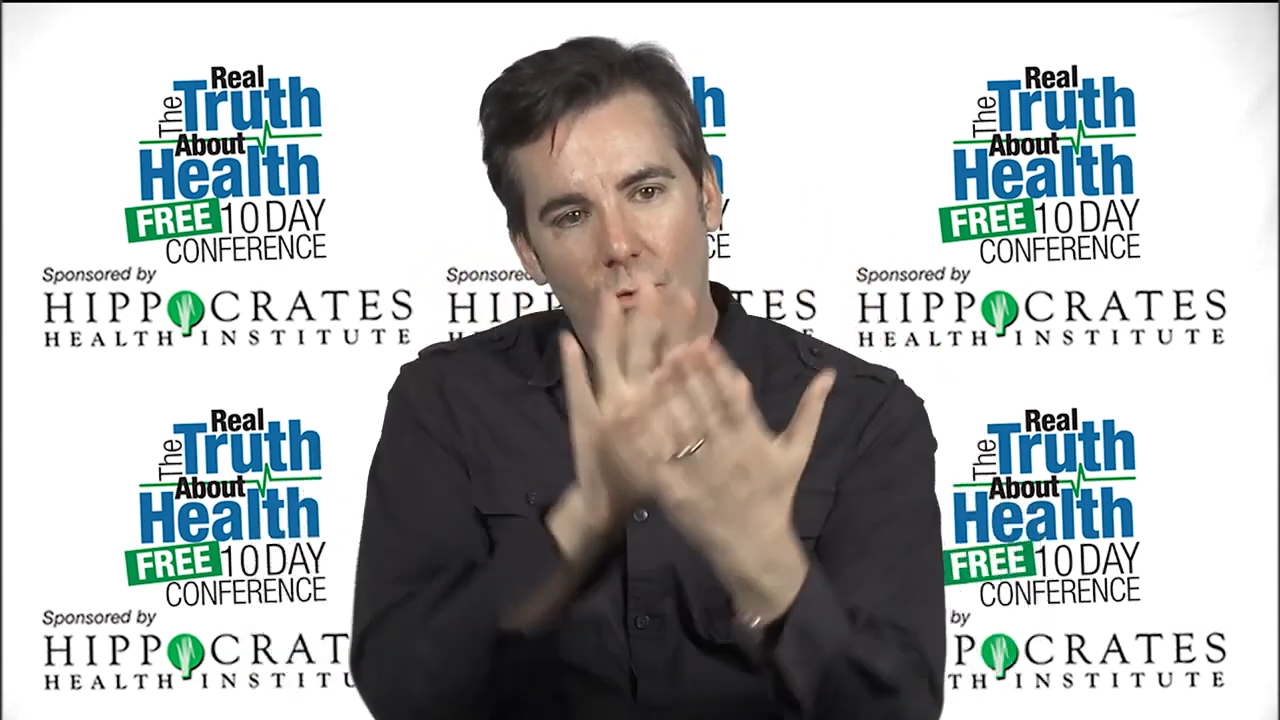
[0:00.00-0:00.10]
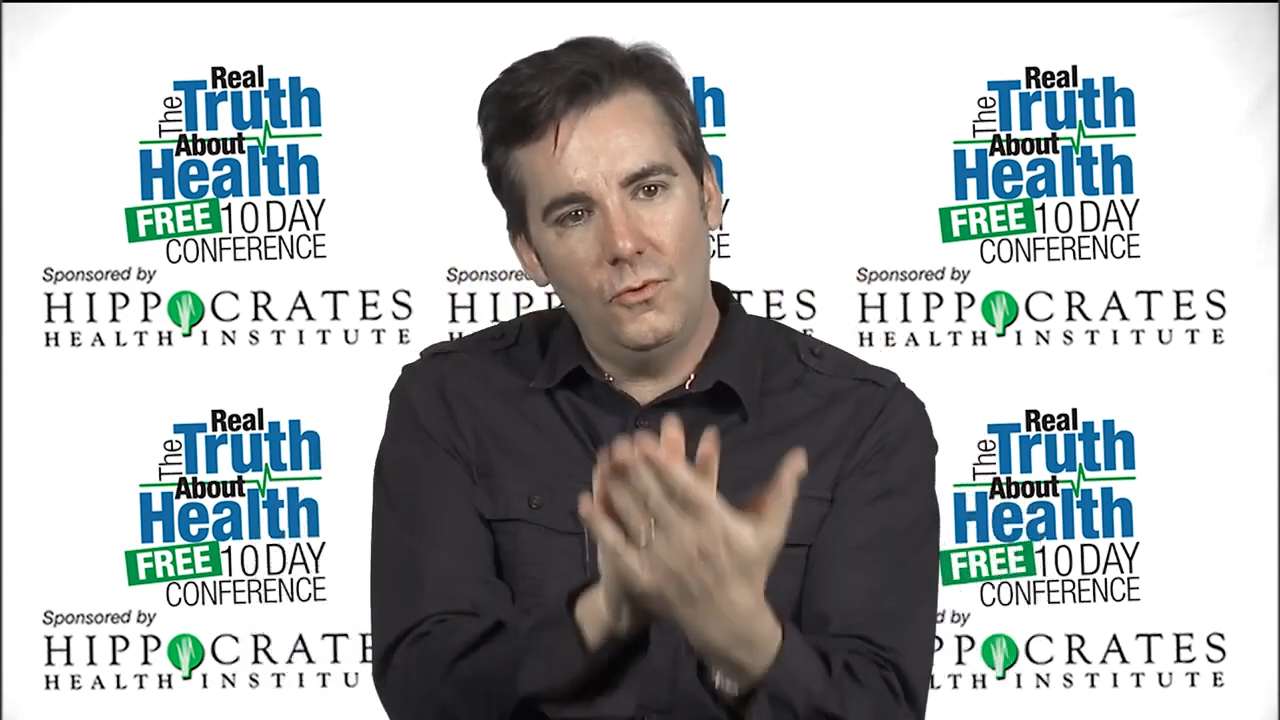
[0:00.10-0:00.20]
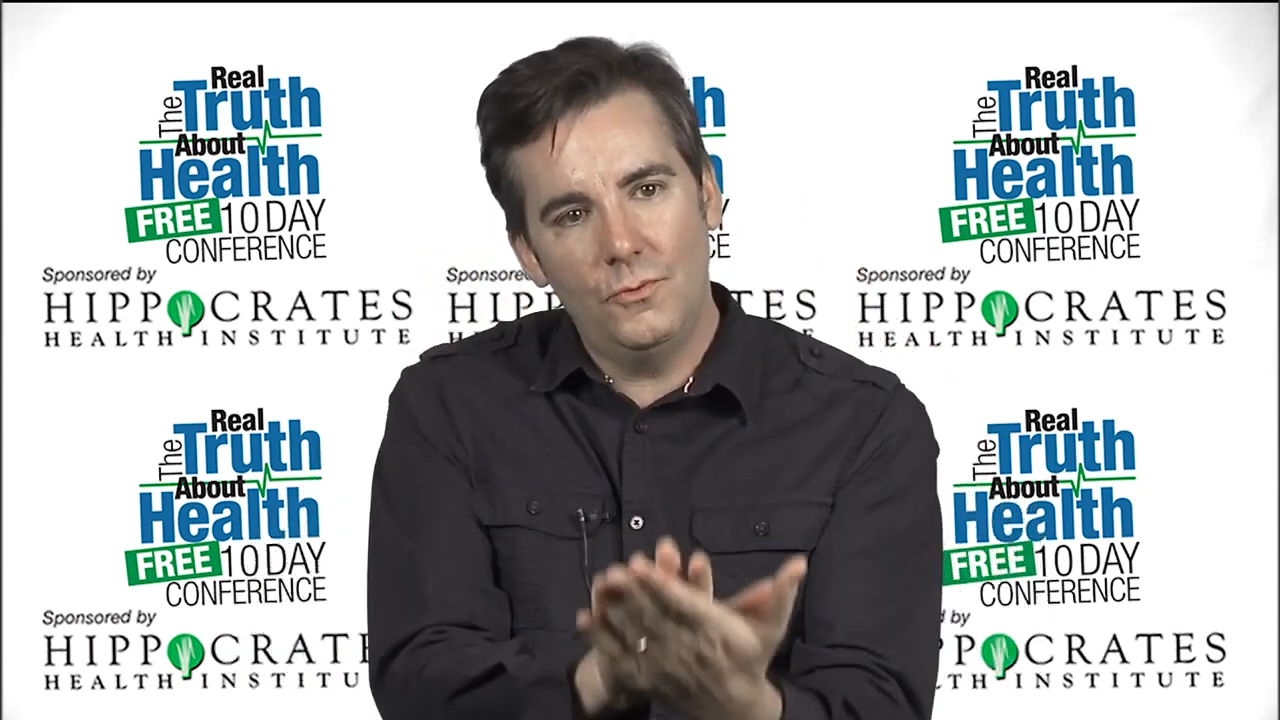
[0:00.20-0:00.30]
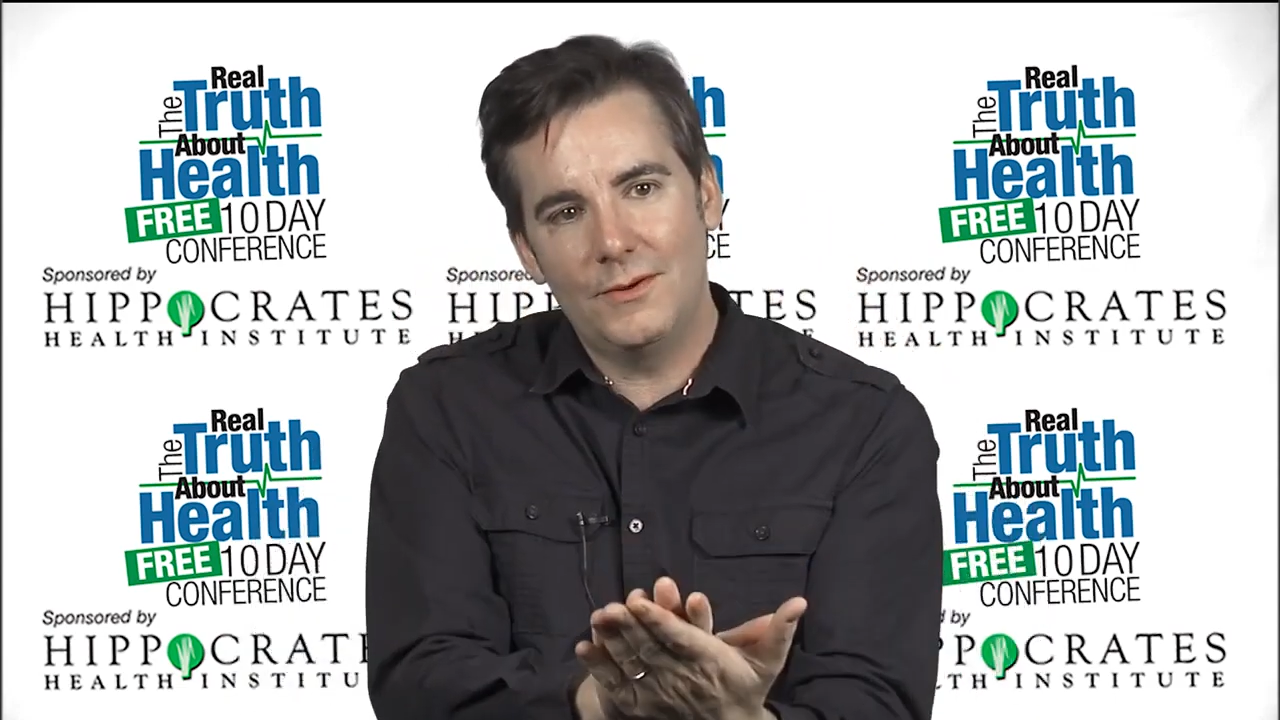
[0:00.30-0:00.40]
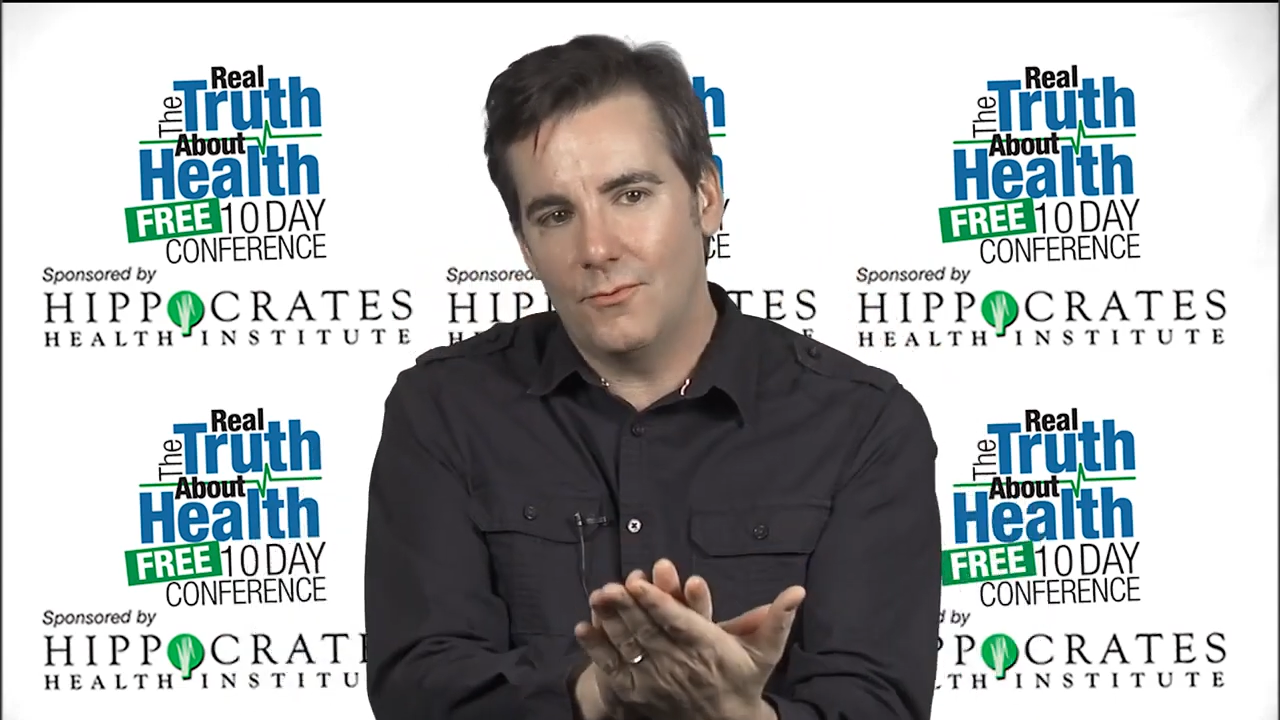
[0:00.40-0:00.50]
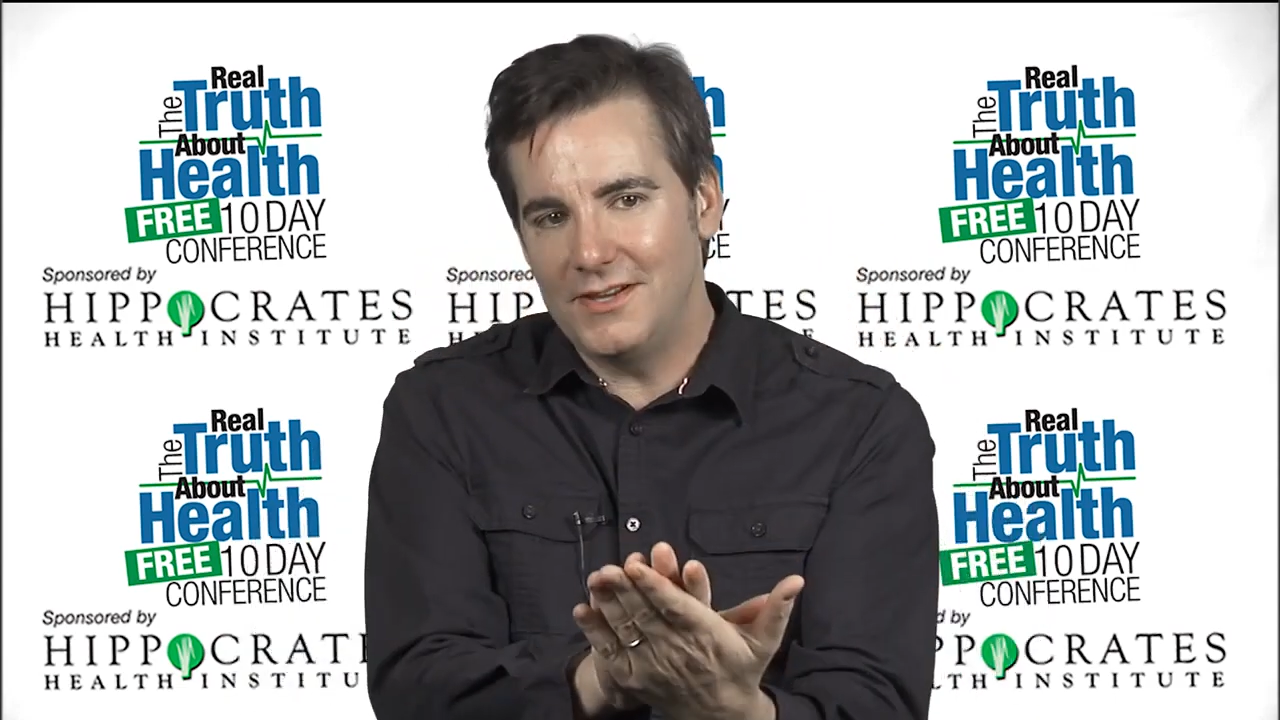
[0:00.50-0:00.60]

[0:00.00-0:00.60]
we